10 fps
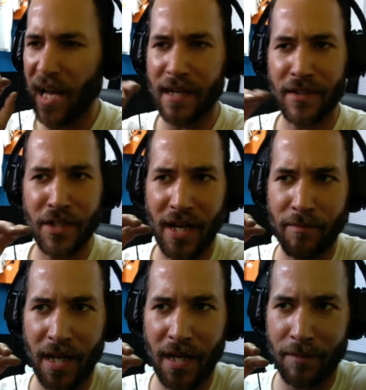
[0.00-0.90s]
I don't know. I'm
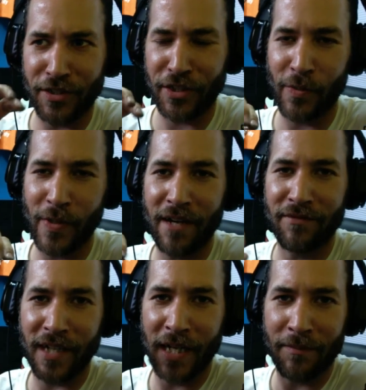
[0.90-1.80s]
not. I'm not sure we
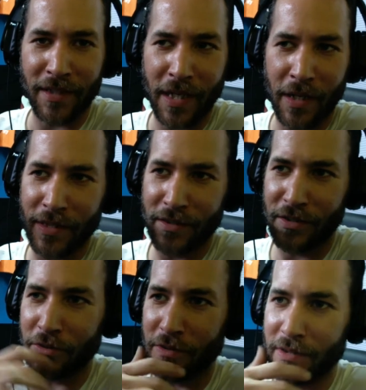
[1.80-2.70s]
have time to go
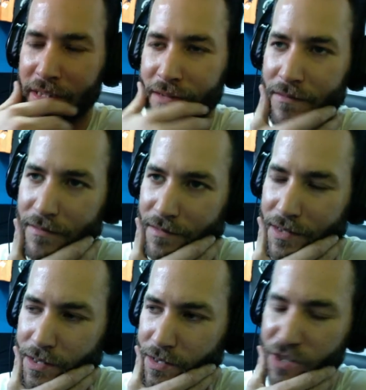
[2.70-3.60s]
into the
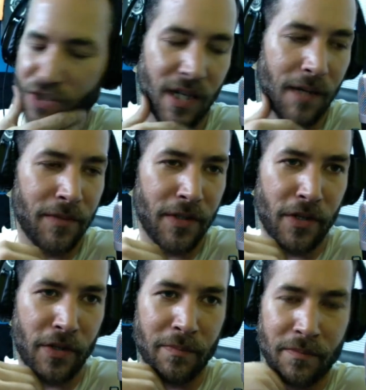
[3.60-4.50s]
the, the shop
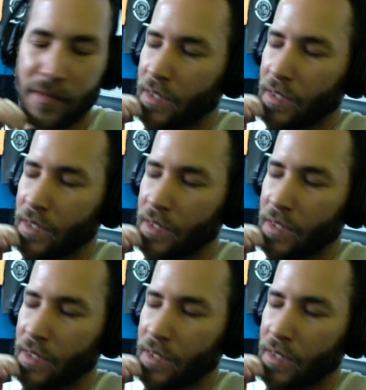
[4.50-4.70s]
gnome,